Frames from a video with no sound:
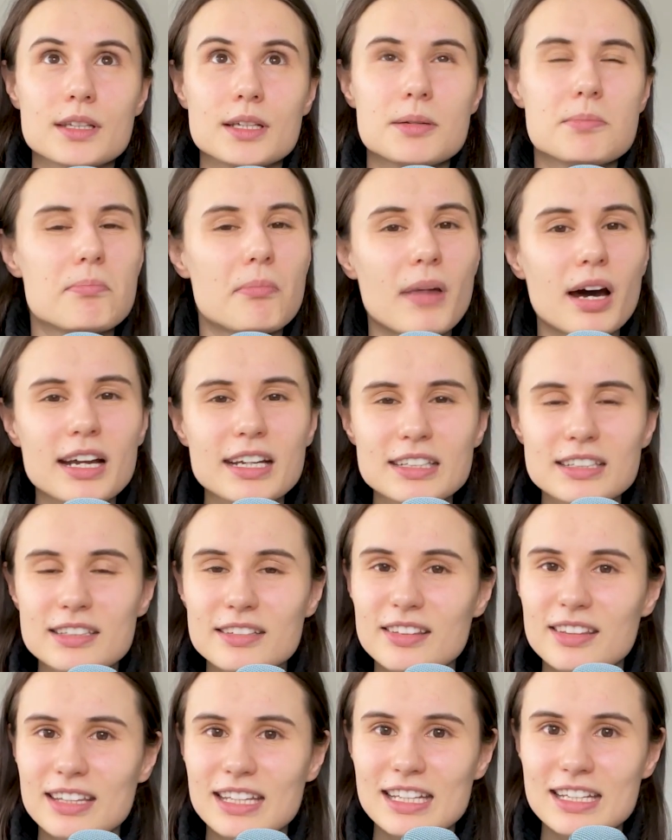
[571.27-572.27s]
minor
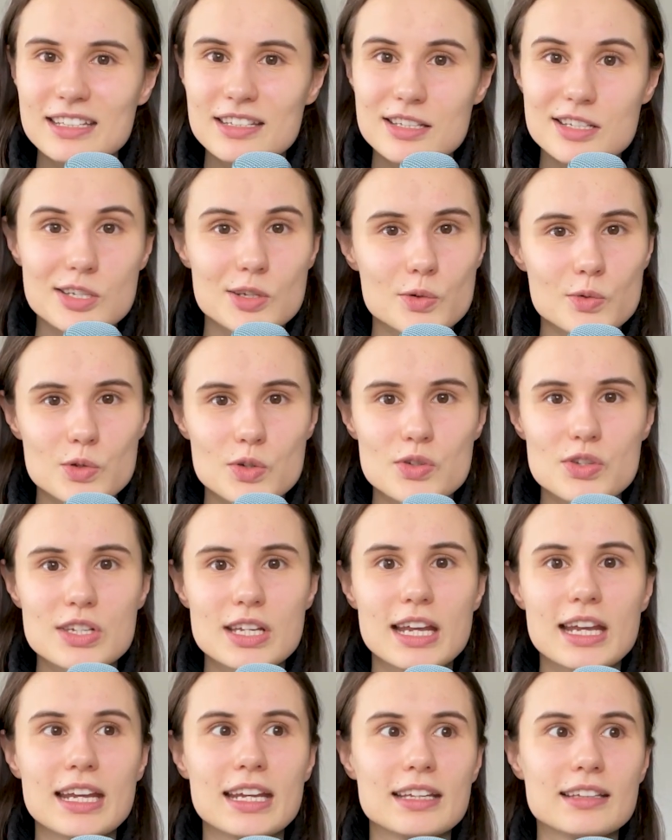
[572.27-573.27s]
things, so to
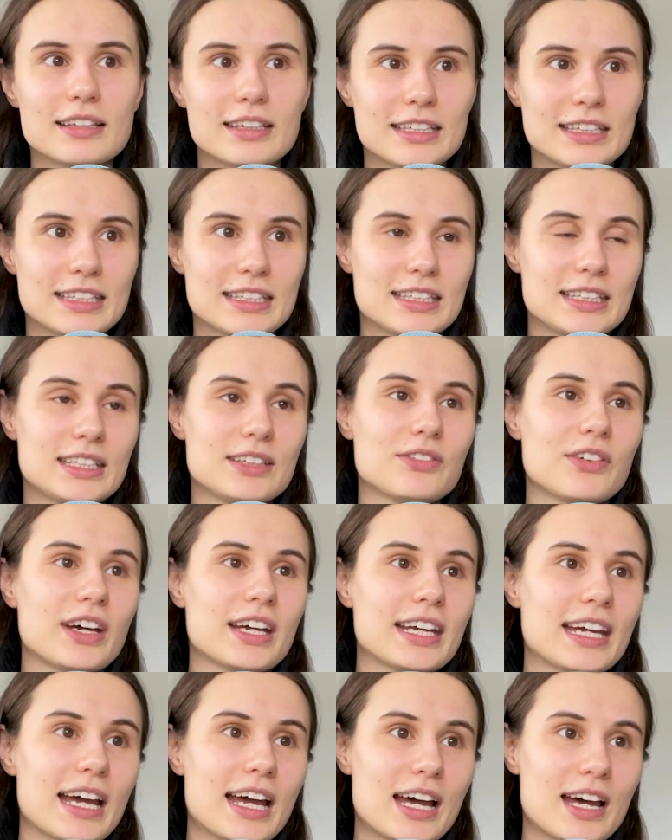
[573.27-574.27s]
say, like if I
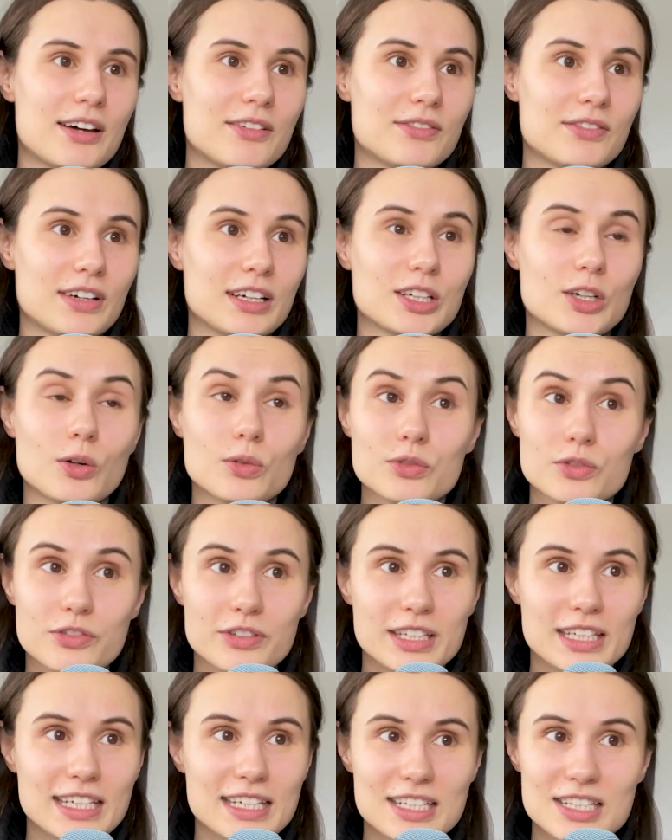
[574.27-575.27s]
have a
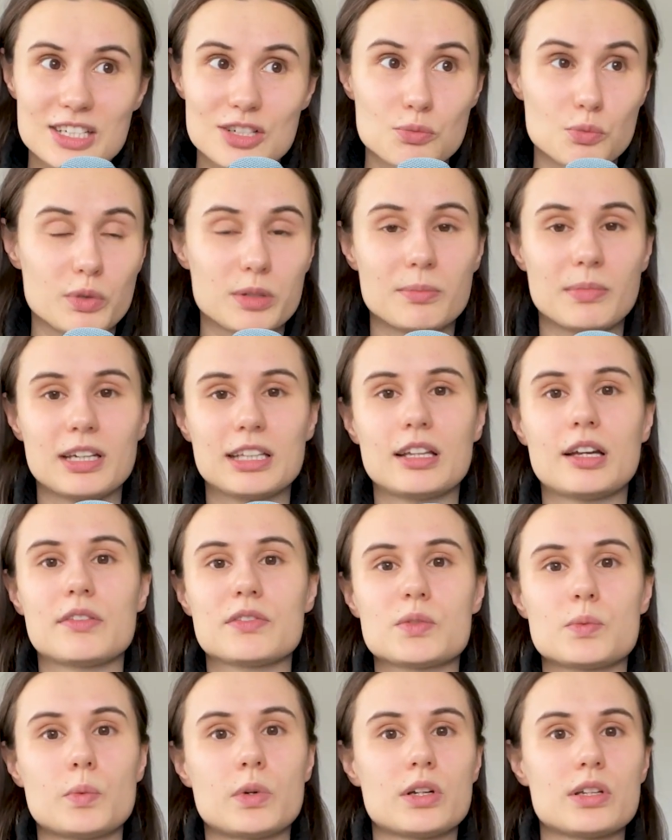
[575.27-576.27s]
conflict with my
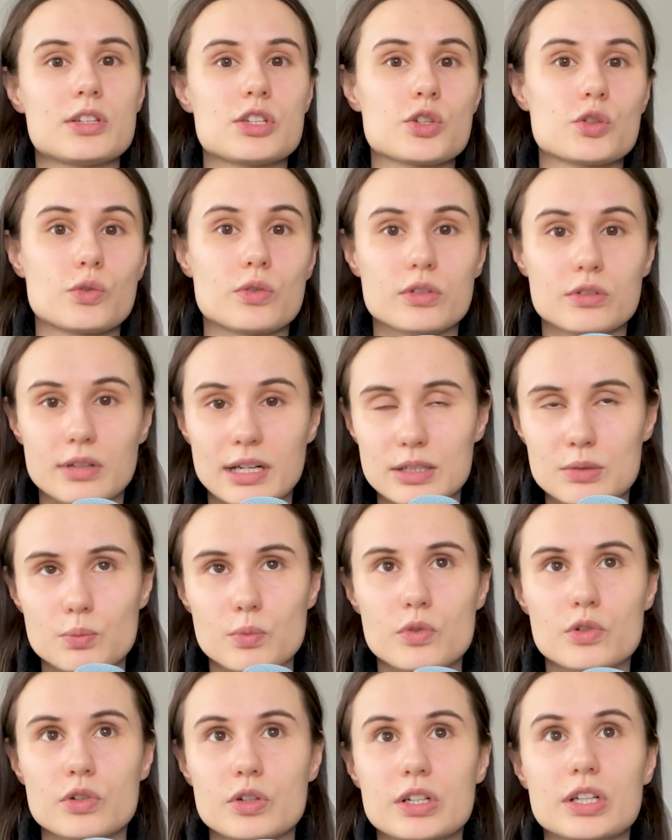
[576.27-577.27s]
loved ones or at
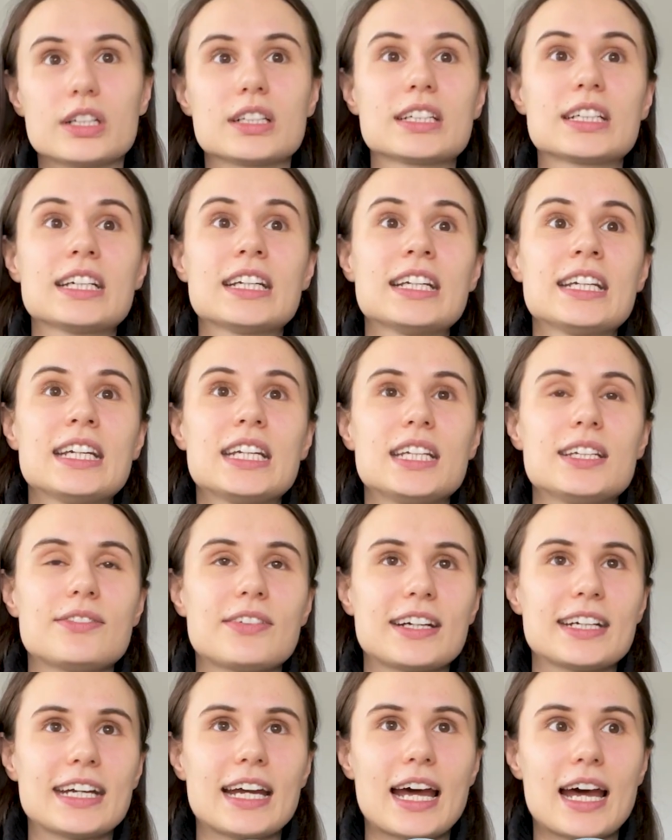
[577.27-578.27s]
work, if
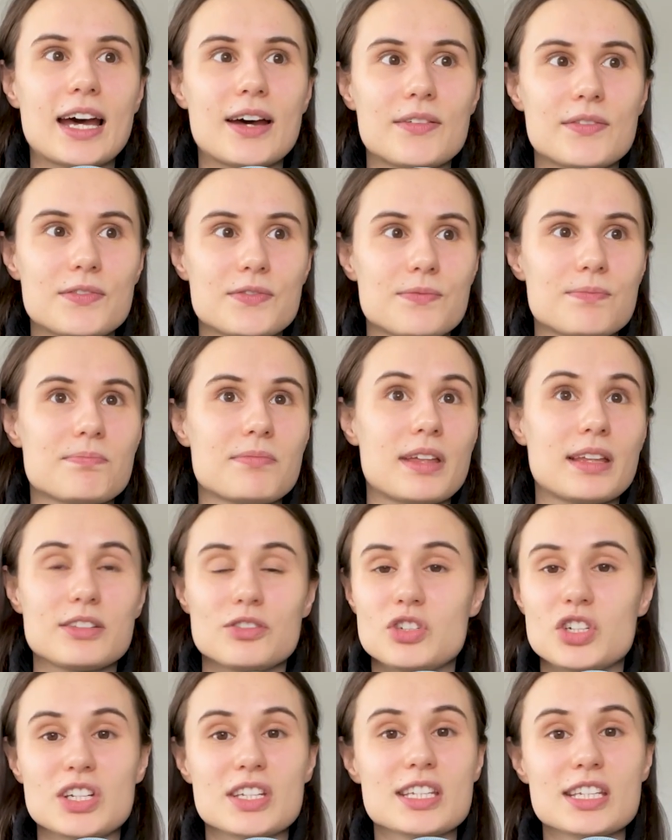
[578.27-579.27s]
I have
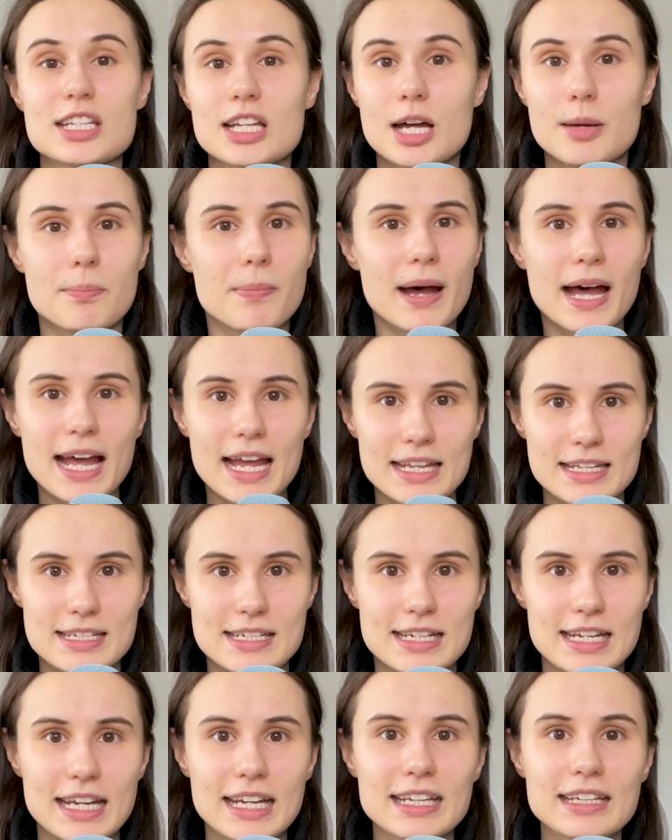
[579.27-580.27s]
just a bad
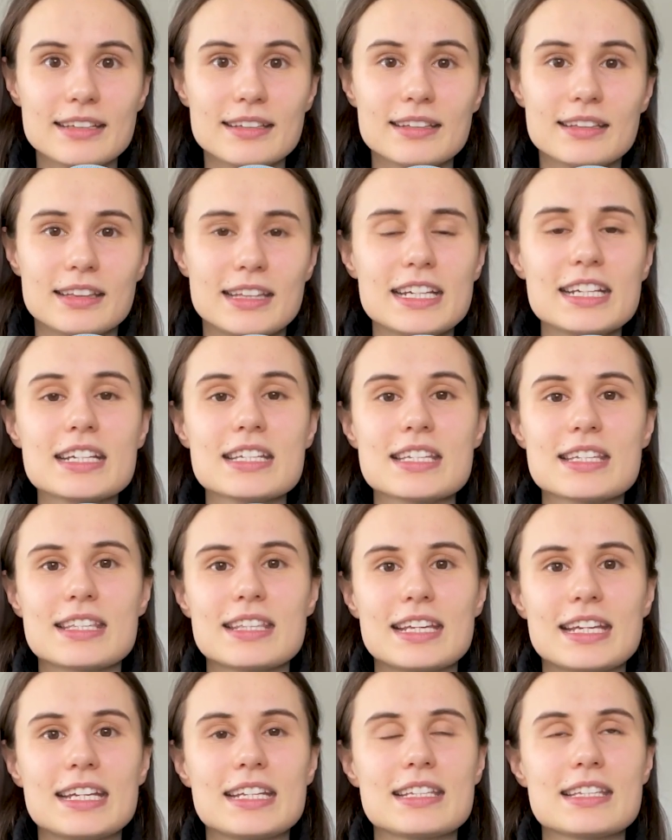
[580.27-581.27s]
day, these
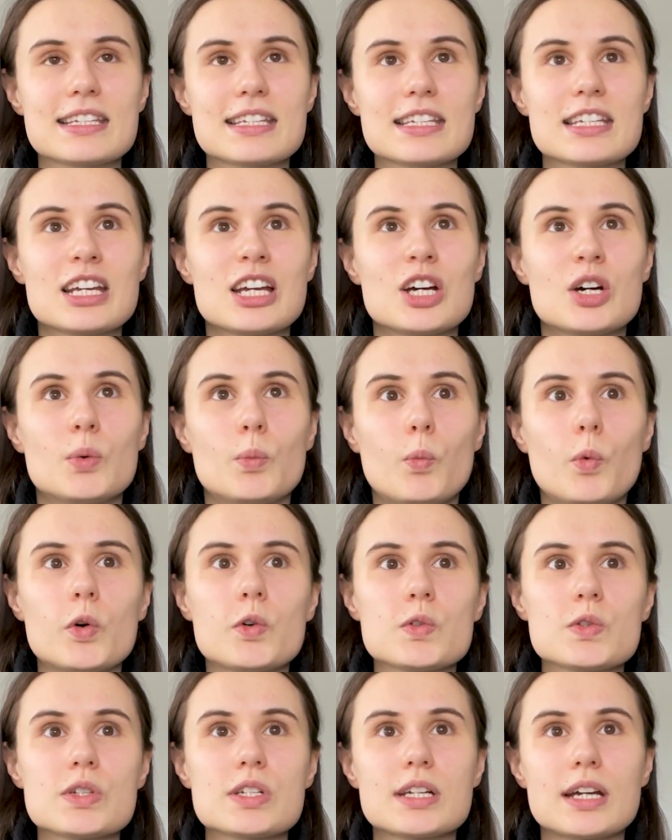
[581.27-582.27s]
things
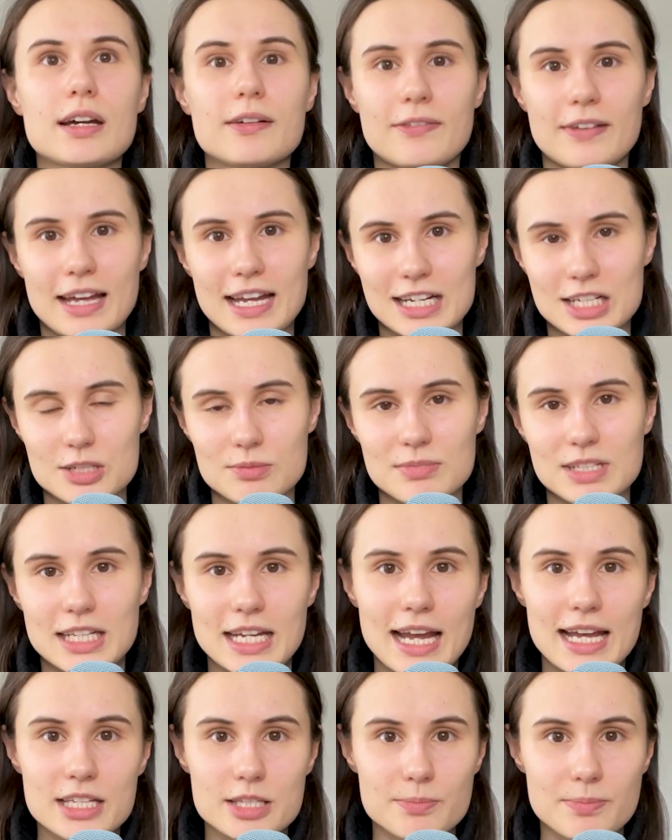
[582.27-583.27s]
won't affect me
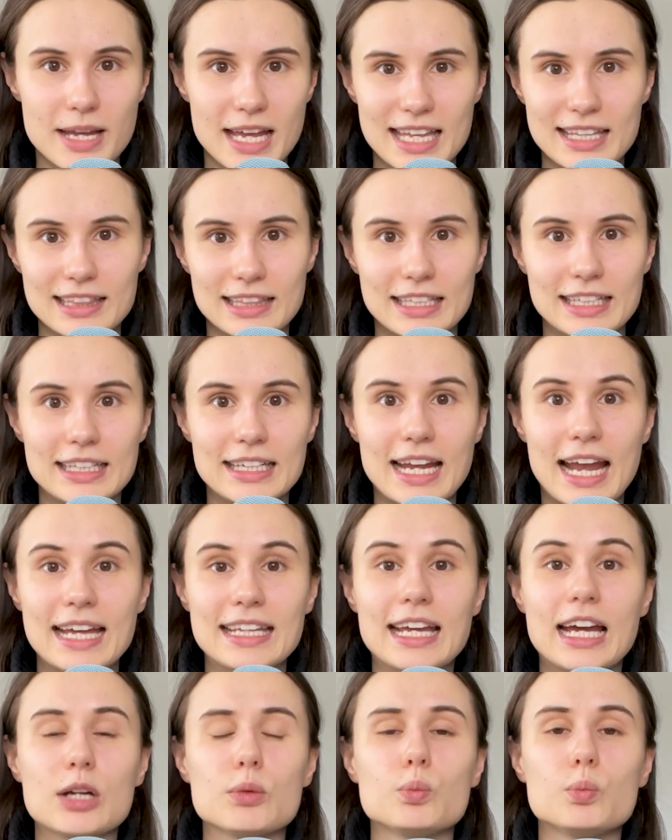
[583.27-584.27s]
as badly and
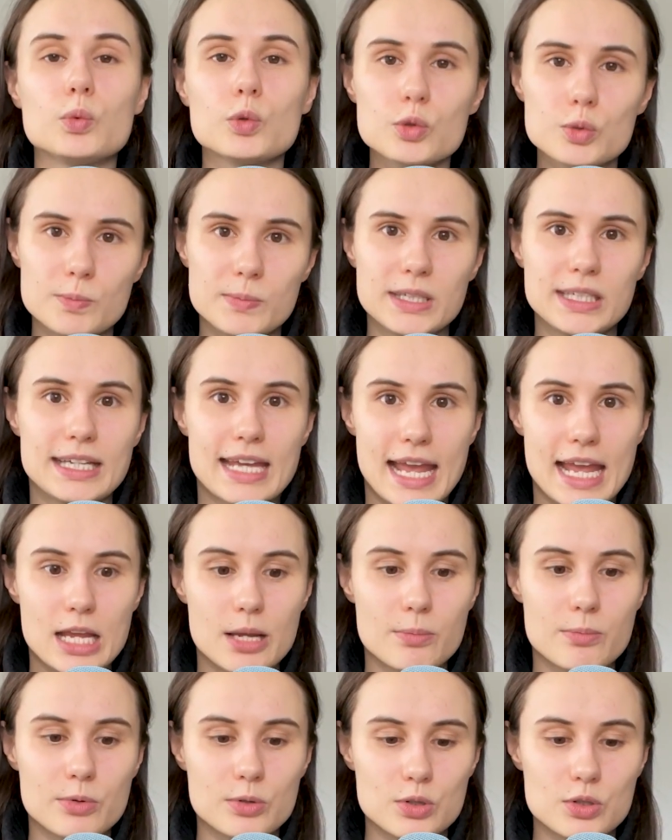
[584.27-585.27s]
I would be
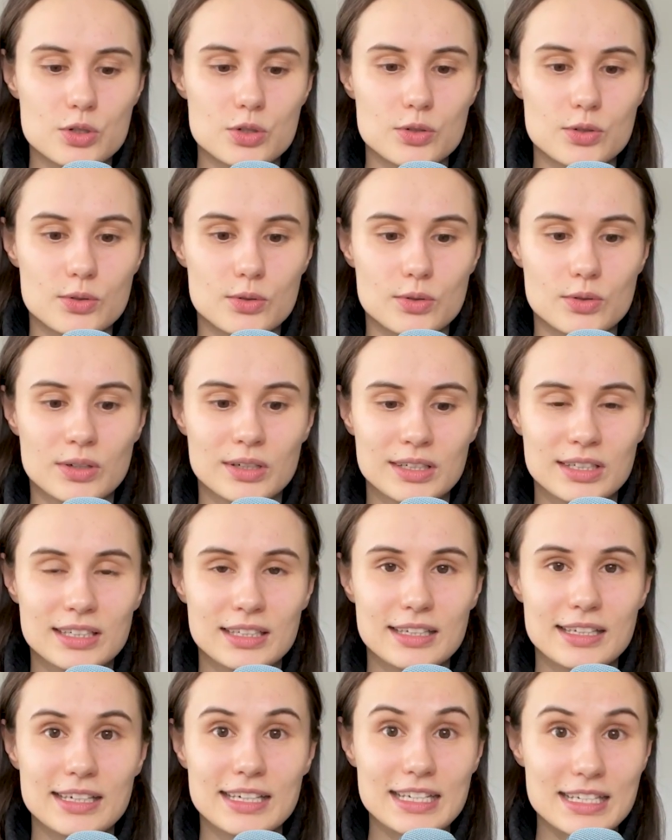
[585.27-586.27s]
able to
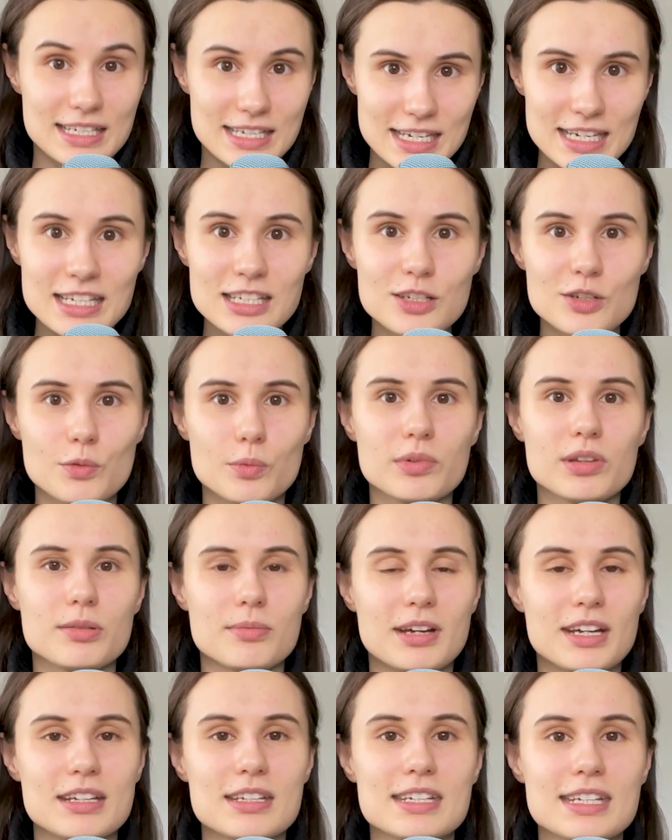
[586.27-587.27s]
continue with
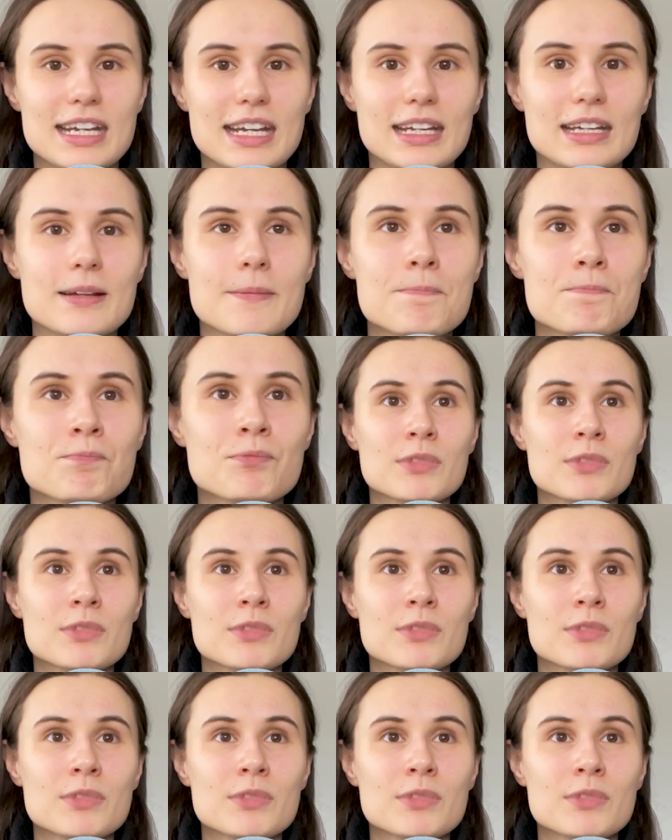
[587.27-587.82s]
my day.